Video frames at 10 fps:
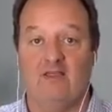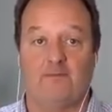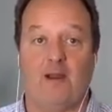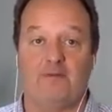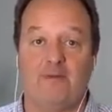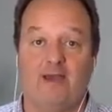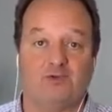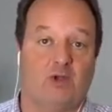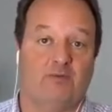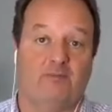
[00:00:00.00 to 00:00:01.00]
the property
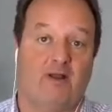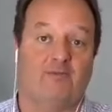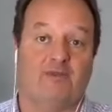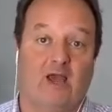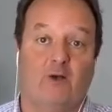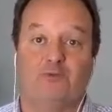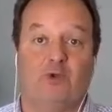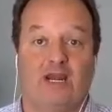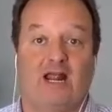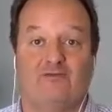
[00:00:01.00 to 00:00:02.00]
management company probably helped you
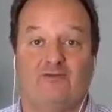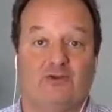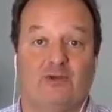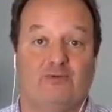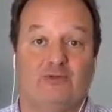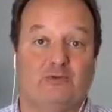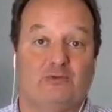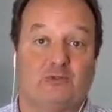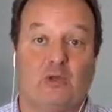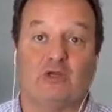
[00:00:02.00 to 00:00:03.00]
get out of your W-2
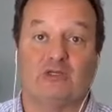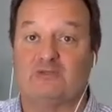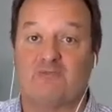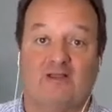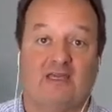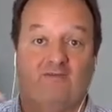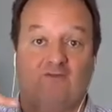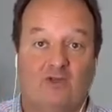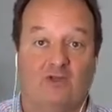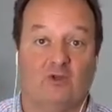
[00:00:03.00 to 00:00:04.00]
as well, because it's probably giving
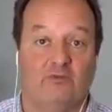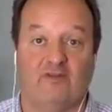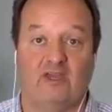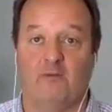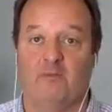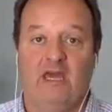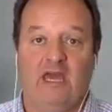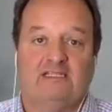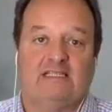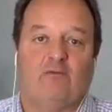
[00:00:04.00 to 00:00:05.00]
you a little bit of income.
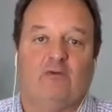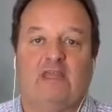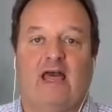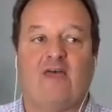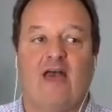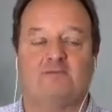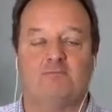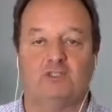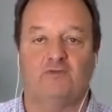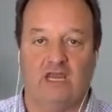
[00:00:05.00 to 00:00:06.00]
It's not really that as
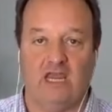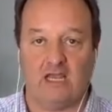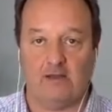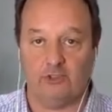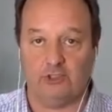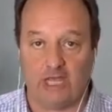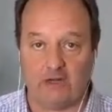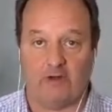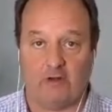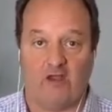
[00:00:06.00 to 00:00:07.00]
much of an income
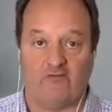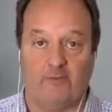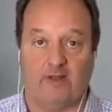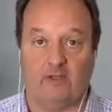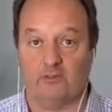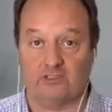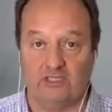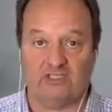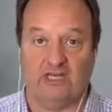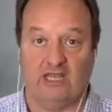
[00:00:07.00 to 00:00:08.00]
generator, everybody who's
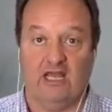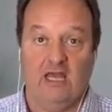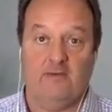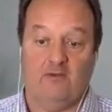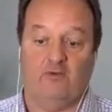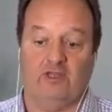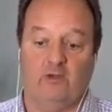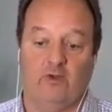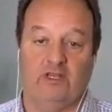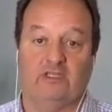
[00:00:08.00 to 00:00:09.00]
listening. Really
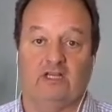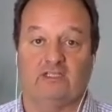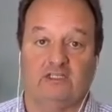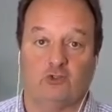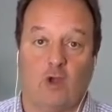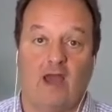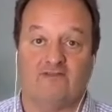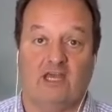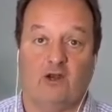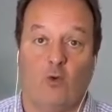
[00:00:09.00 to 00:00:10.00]
what it does, it
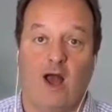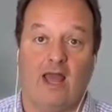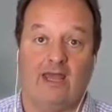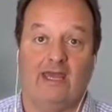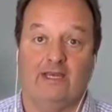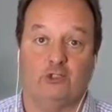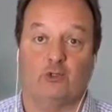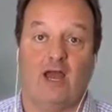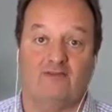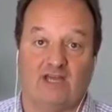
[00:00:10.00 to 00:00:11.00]
drives NOI. And it
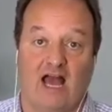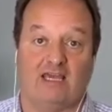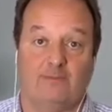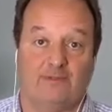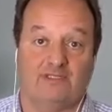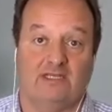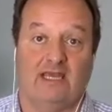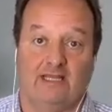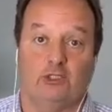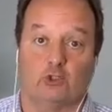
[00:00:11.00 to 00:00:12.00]
drives occupancy
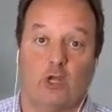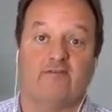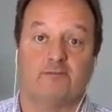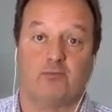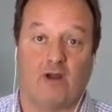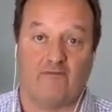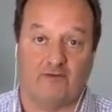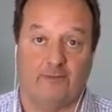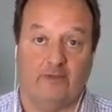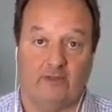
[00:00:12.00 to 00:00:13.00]
and it drives
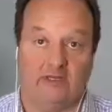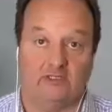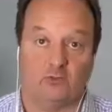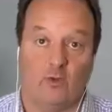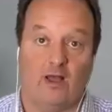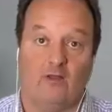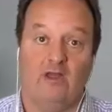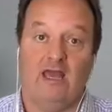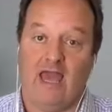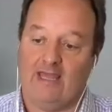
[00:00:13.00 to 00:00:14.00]
profitability as well.
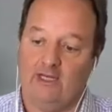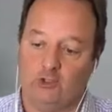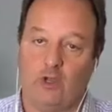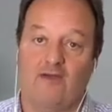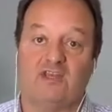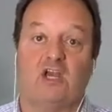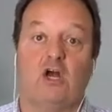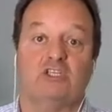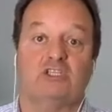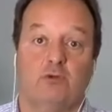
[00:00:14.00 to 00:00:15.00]
And it drives that
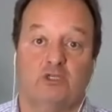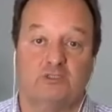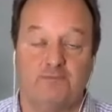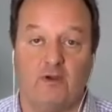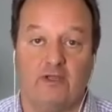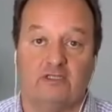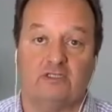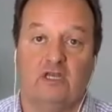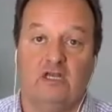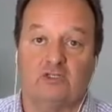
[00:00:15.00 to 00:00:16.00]
customer
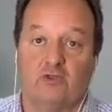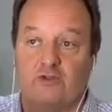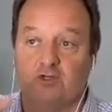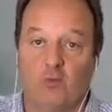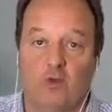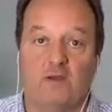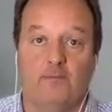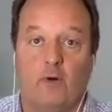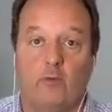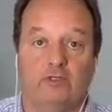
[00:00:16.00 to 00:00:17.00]
experience. So there's one
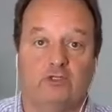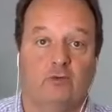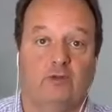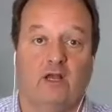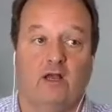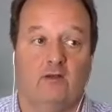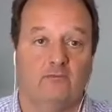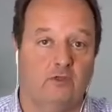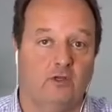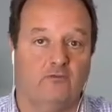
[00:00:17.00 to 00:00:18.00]
component to it.
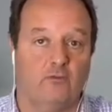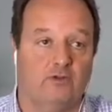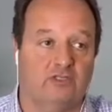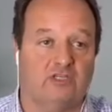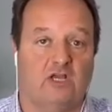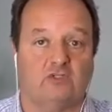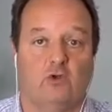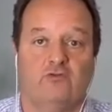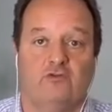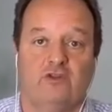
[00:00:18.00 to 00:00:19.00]
You know, if you want to discuss
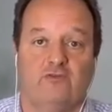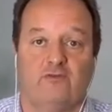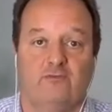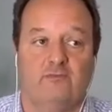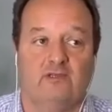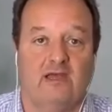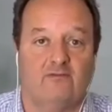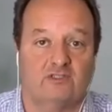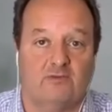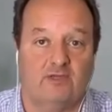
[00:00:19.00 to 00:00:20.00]
all your different
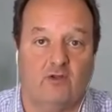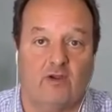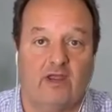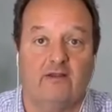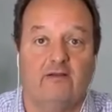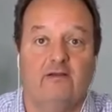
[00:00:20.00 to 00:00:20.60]
levels, that'd be great.